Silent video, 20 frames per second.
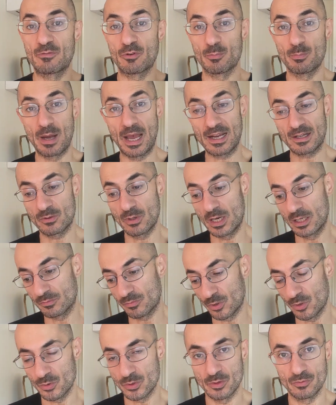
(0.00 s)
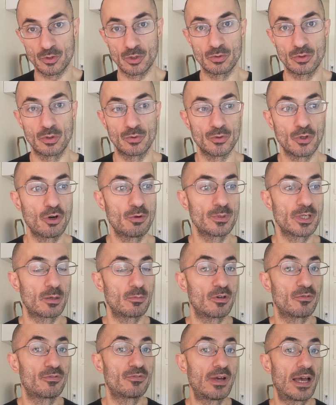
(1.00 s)
for background, for those of you who don't know me,
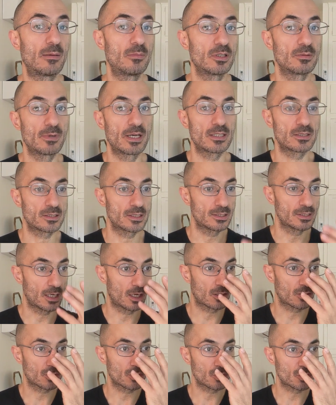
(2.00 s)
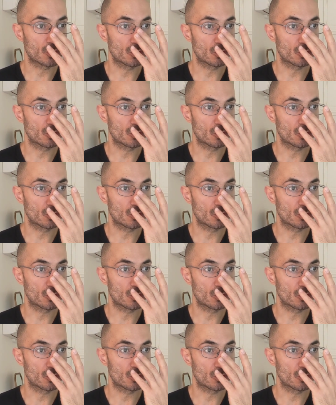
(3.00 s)
I'm a family medicine doctor.